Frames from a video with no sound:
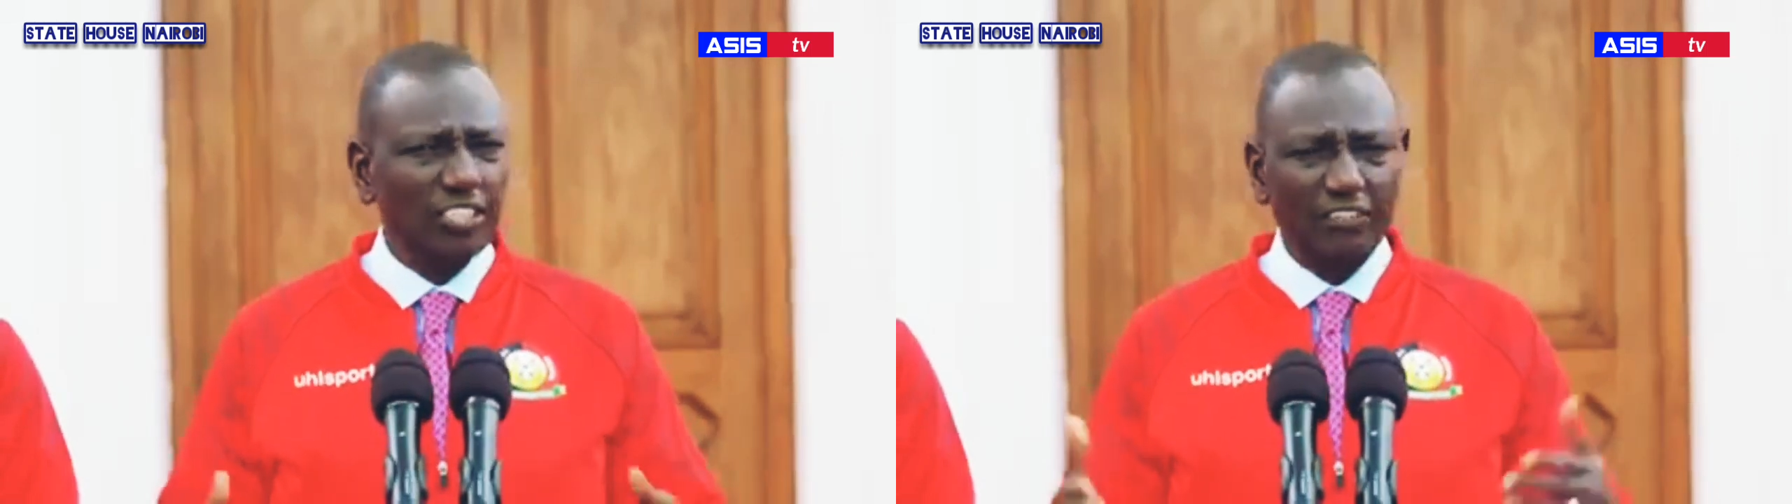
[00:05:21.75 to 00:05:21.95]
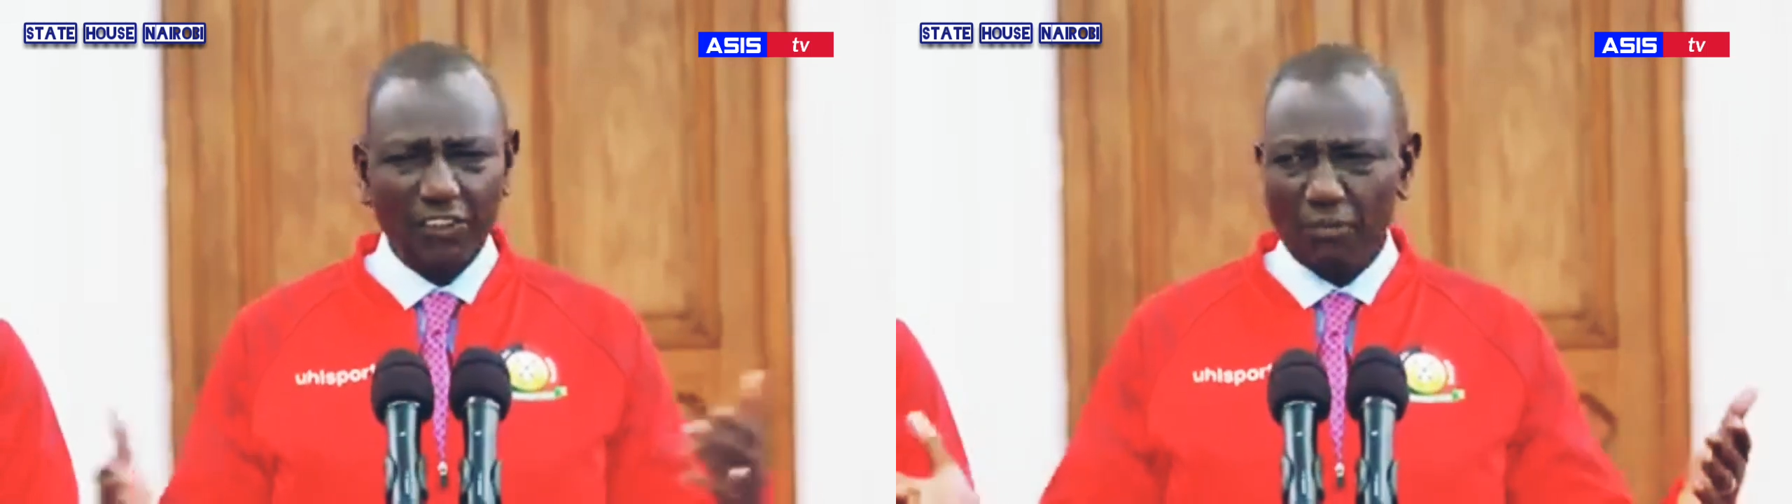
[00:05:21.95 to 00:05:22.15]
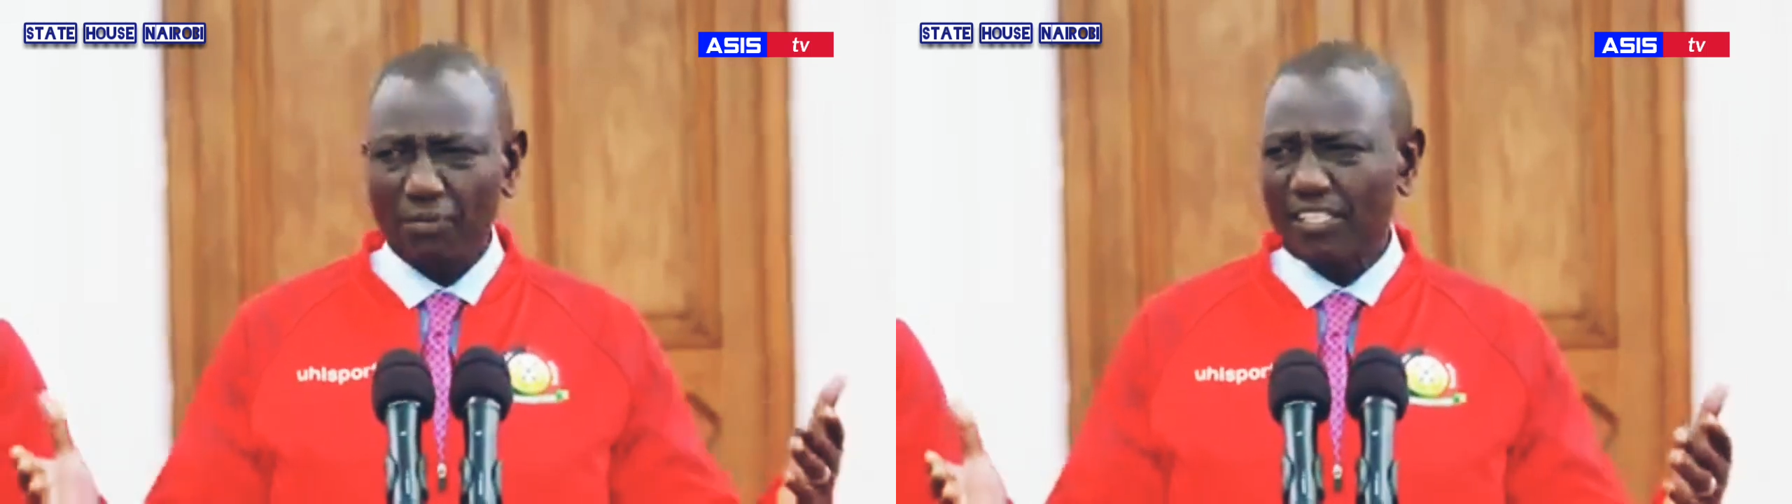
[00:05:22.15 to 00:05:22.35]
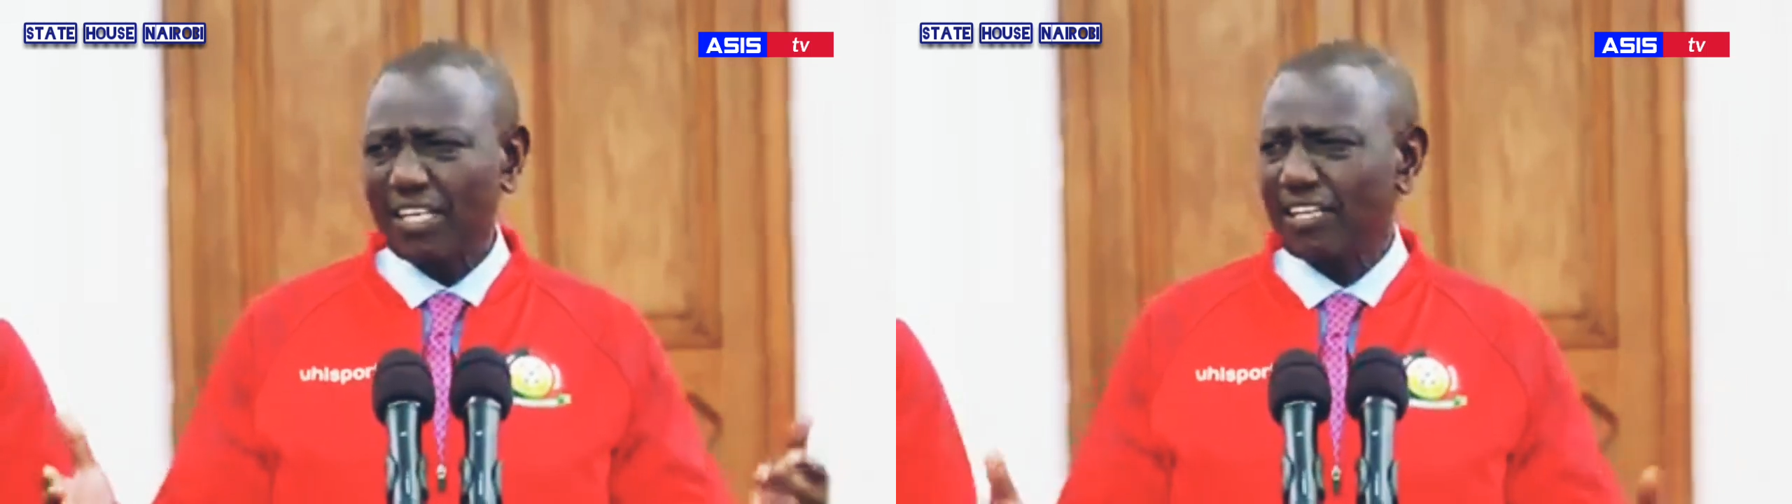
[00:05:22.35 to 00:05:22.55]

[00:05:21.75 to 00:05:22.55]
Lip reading: developing the